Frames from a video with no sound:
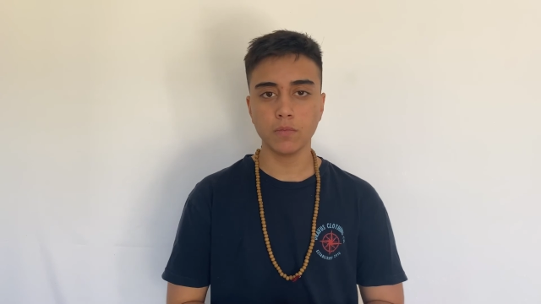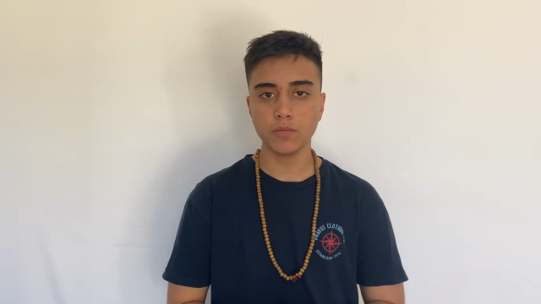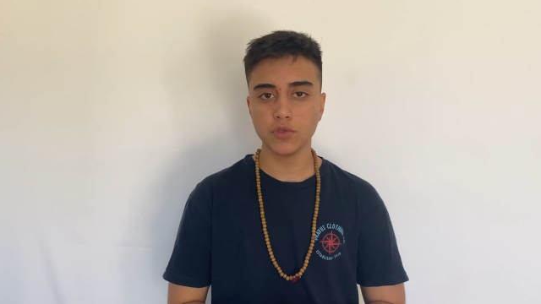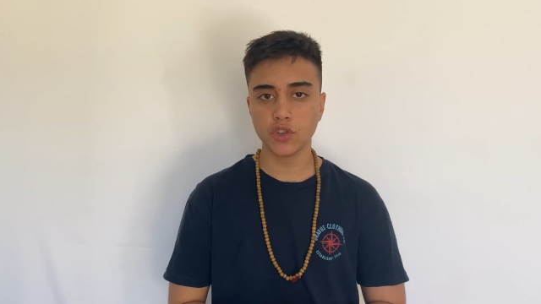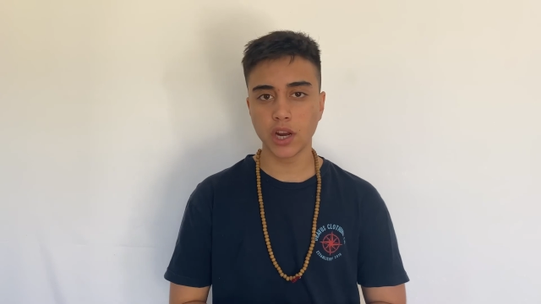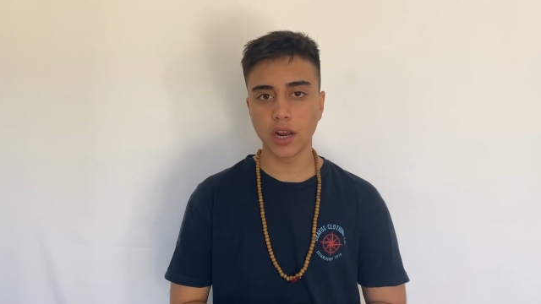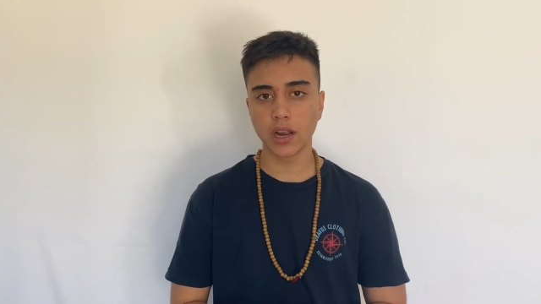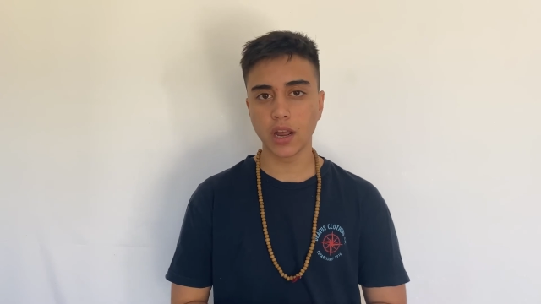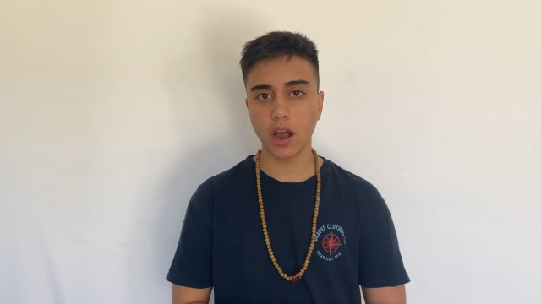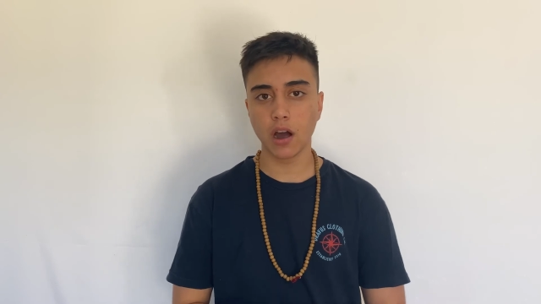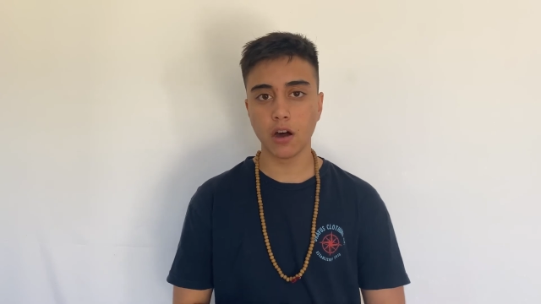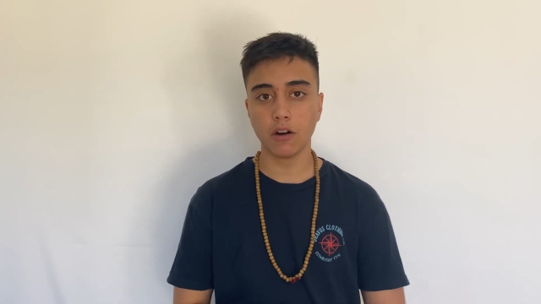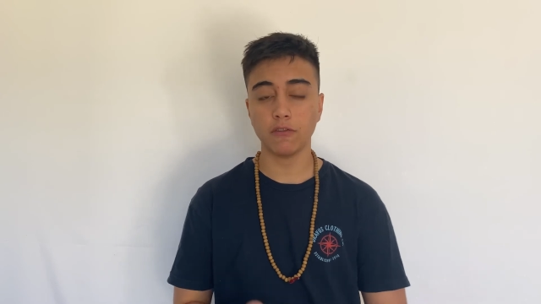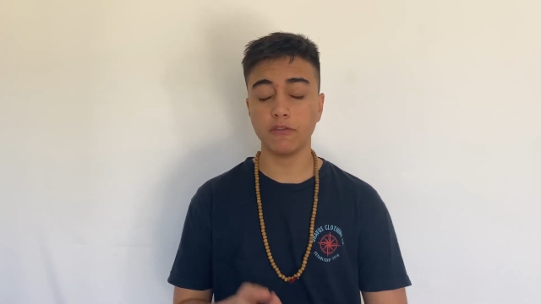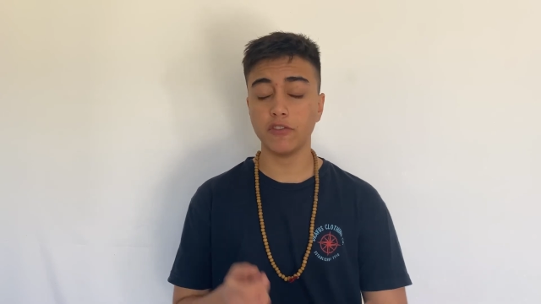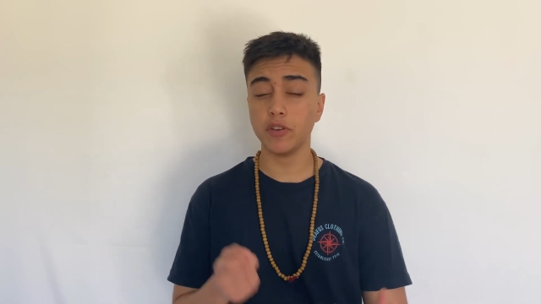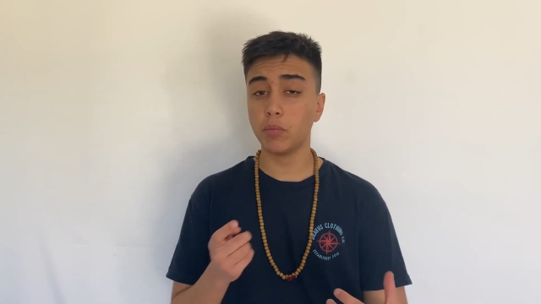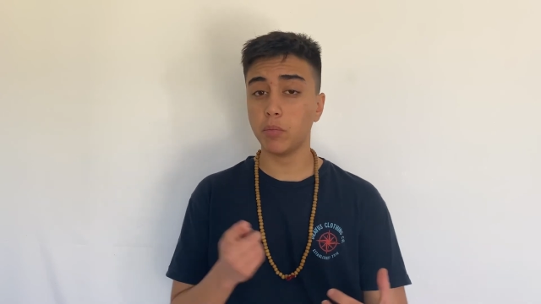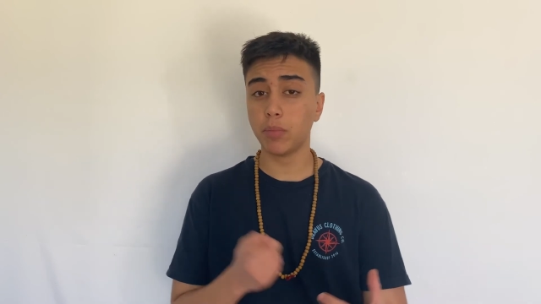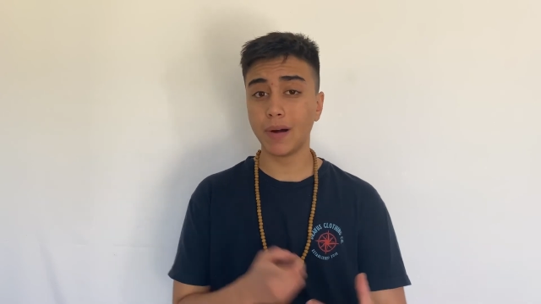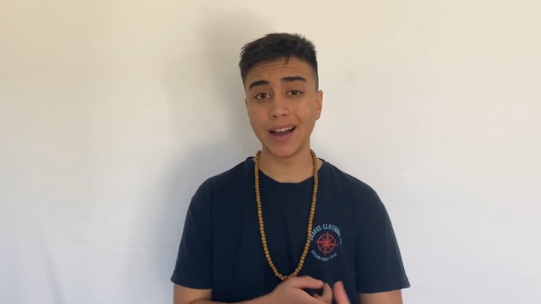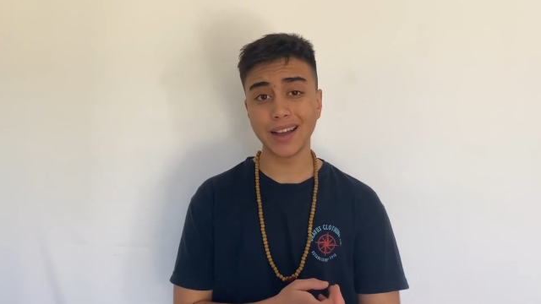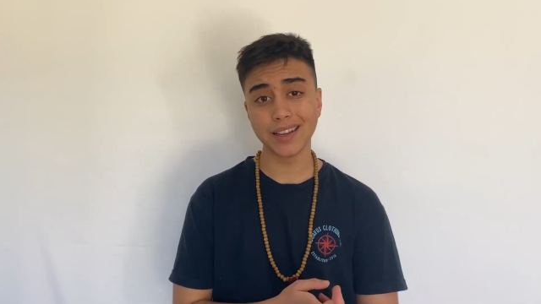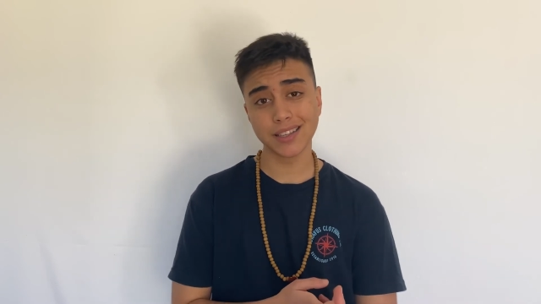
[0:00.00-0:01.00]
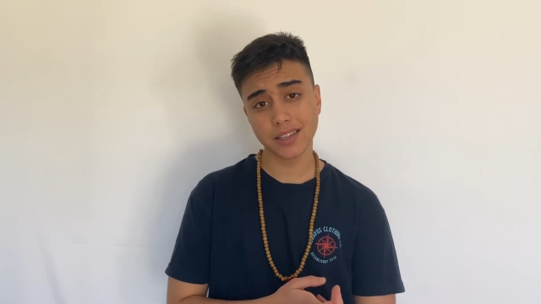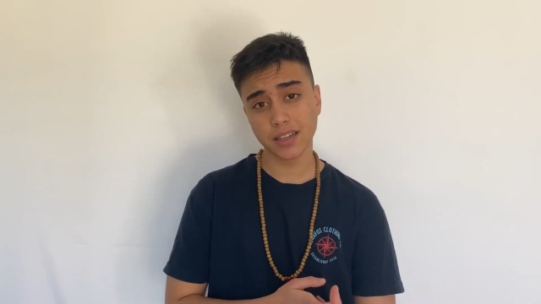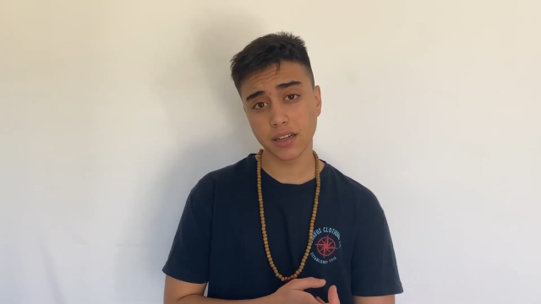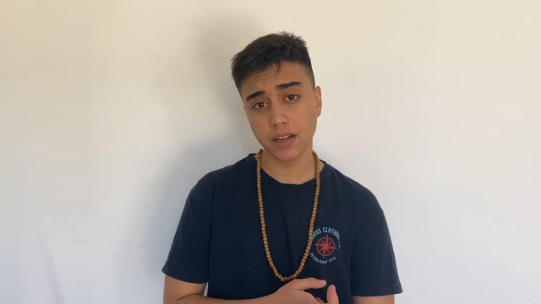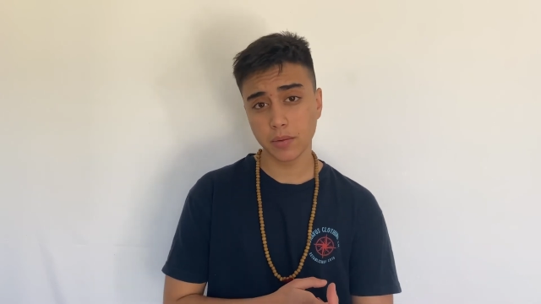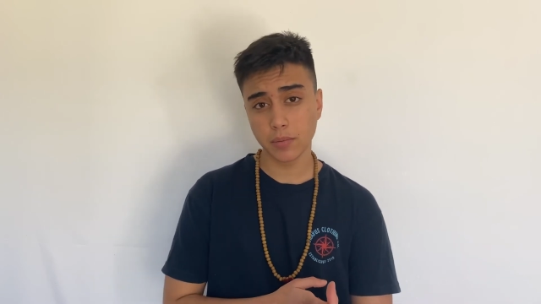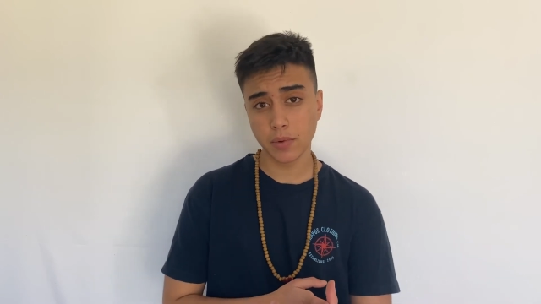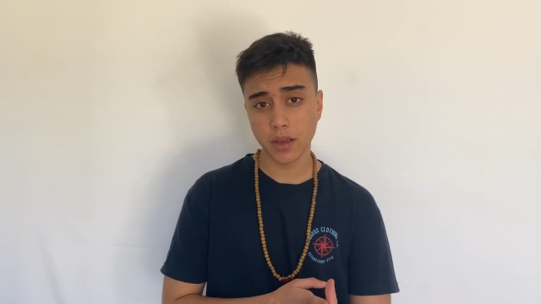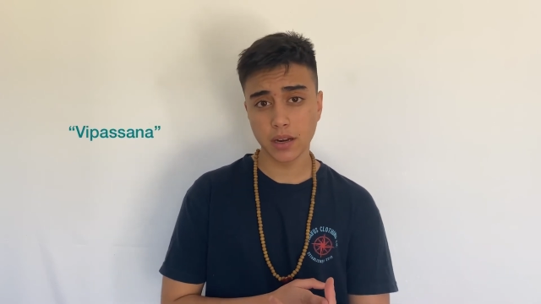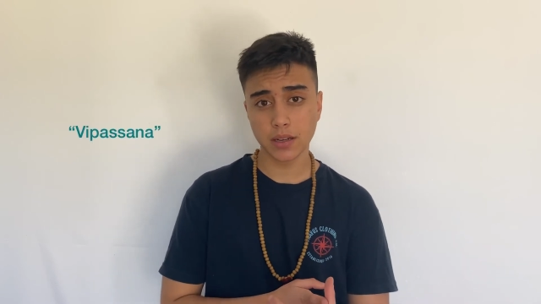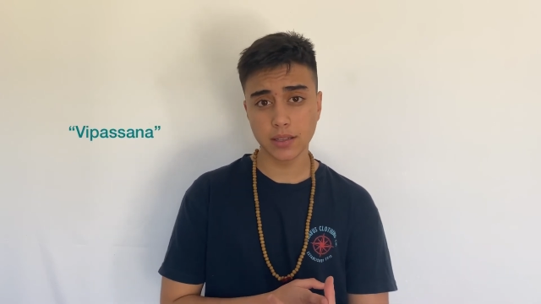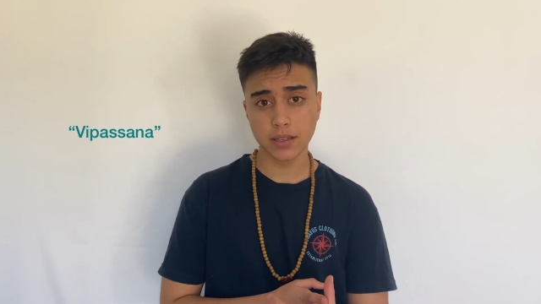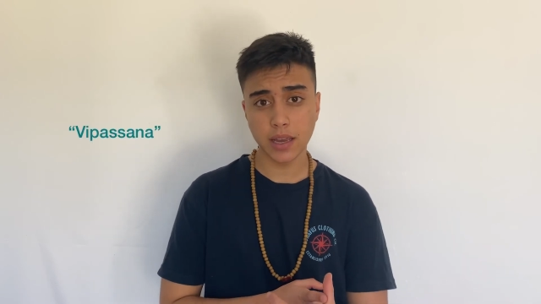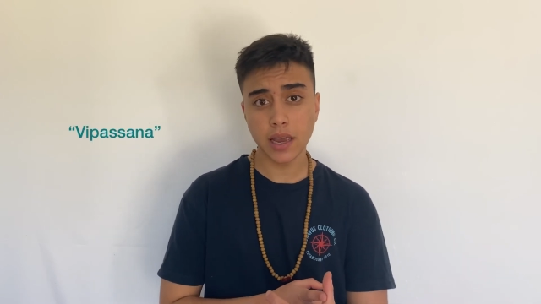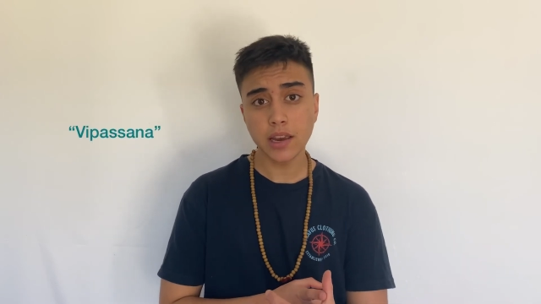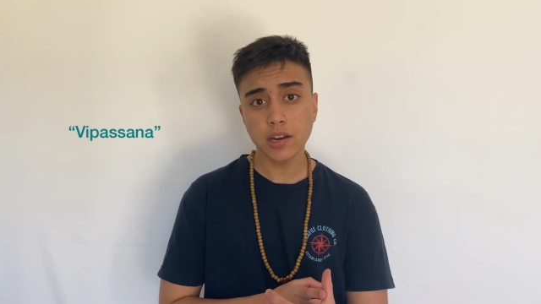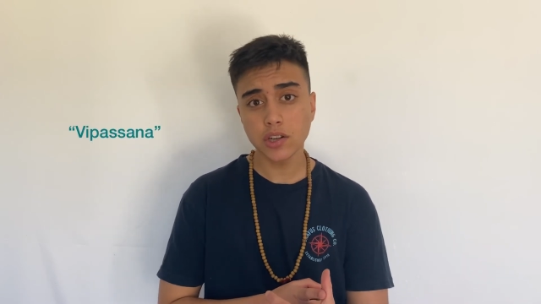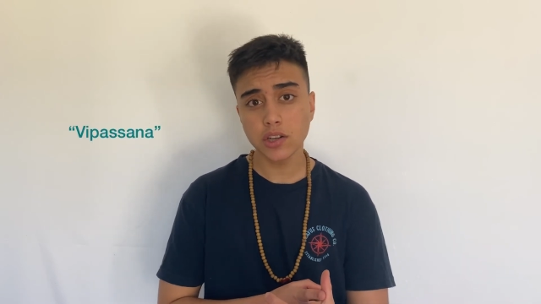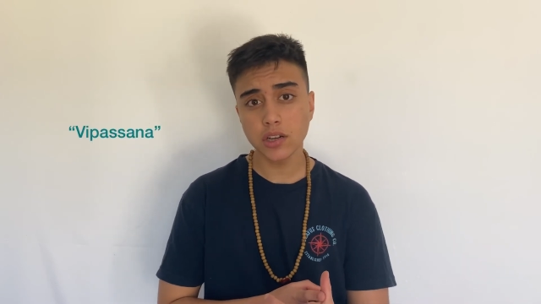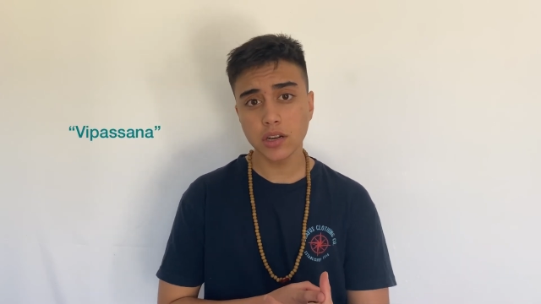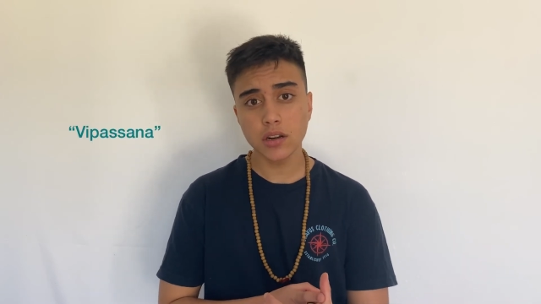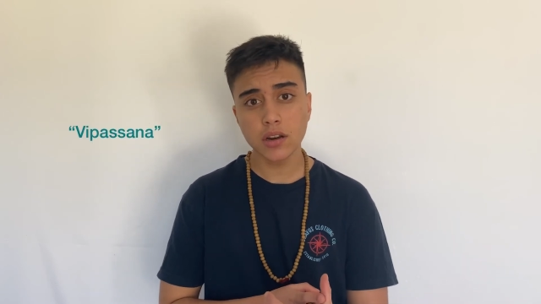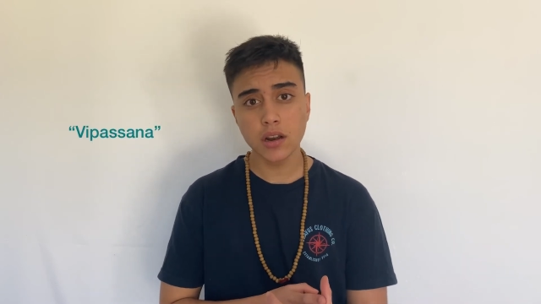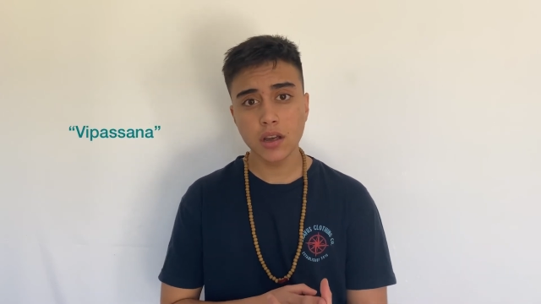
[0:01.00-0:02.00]
check out Vipassana
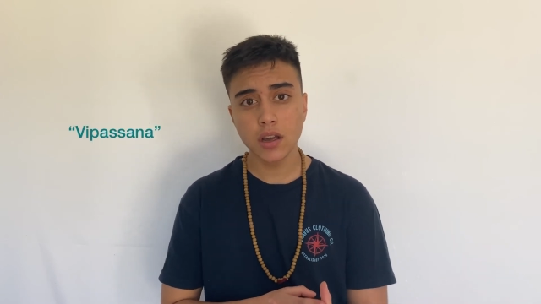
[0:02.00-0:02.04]
meditation,